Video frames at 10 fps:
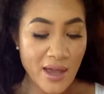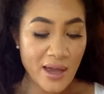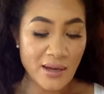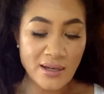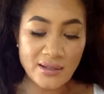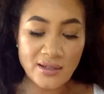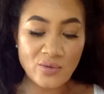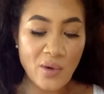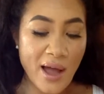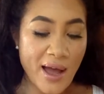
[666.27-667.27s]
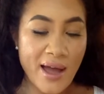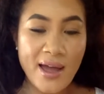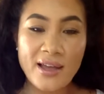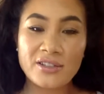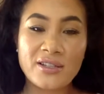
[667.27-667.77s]
And this is
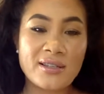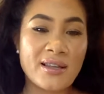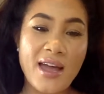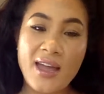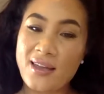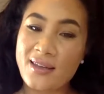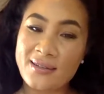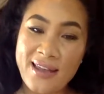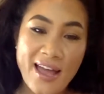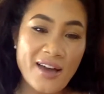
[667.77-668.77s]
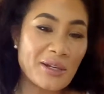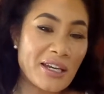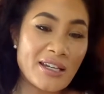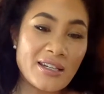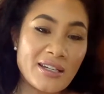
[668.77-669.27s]
why she's like down in
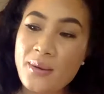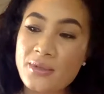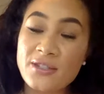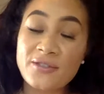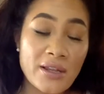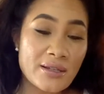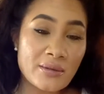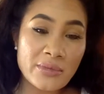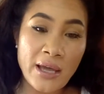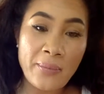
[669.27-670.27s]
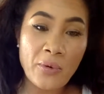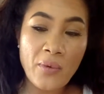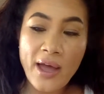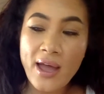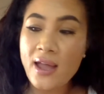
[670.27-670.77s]
the dumps, feeling some type of
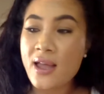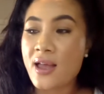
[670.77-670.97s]
way,